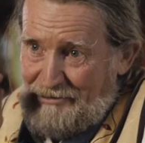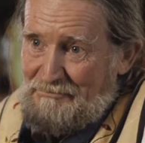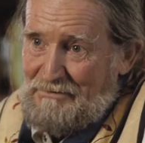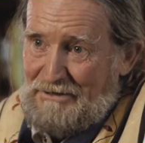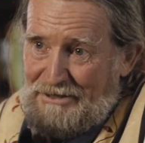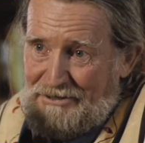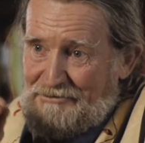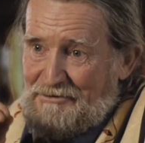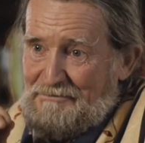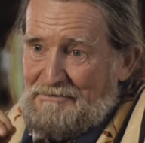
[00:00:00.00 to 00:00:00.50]

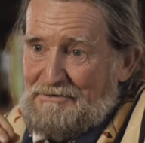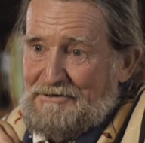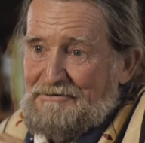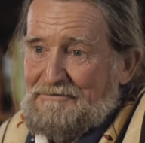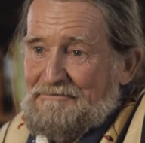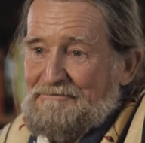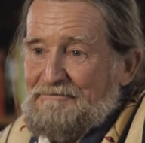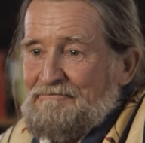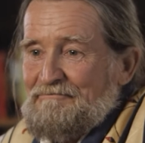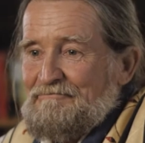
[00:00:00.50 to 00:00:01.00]
possible
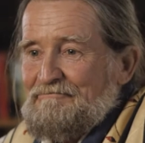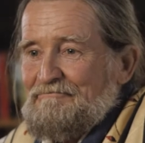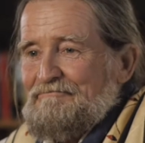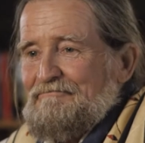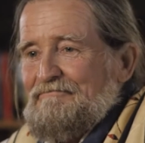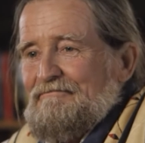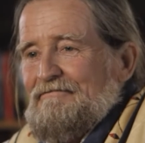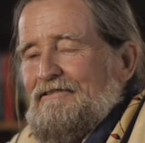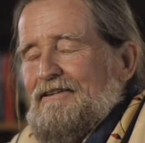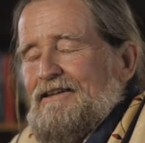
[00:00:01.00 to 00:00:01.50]

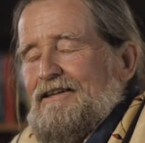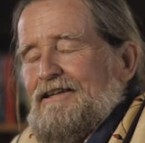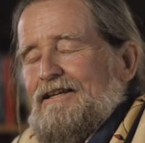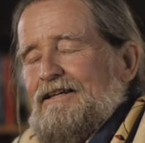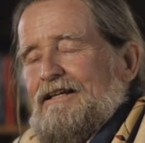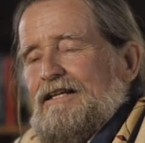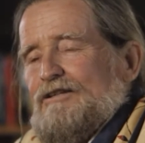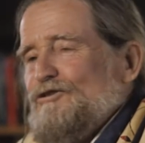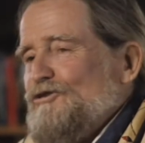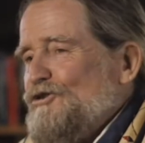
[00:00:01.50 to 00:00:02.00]

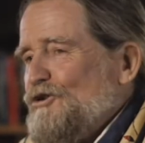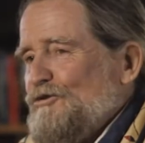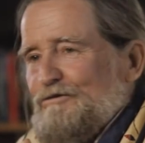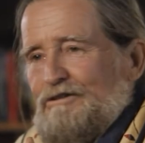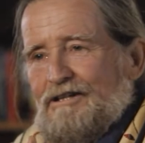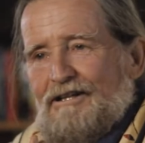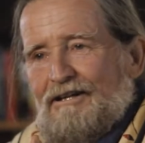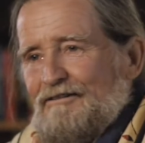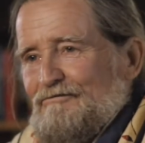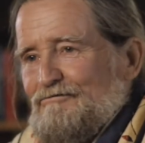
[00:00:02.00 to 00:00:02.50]
no
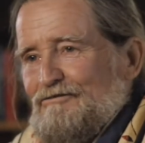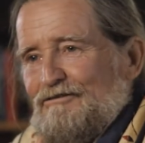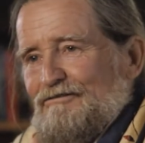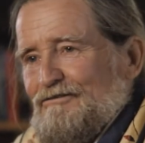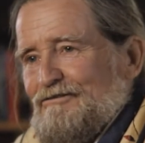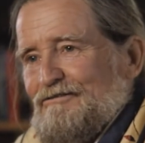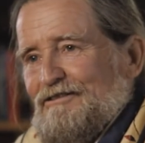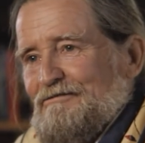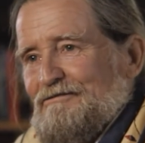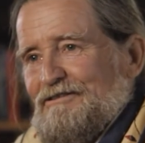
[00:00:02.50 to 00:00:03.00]
regard for
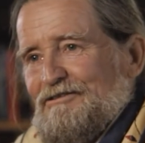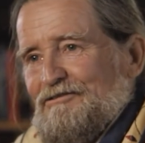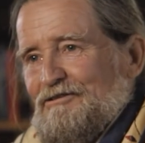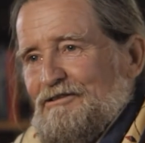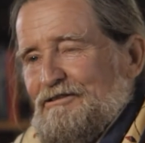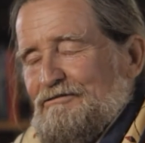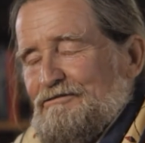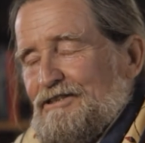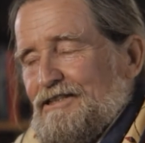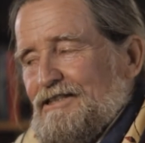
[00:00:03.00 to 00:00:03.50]
learning
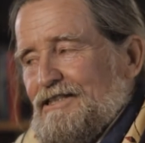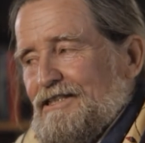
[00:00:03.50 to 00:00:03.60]
whatsoever.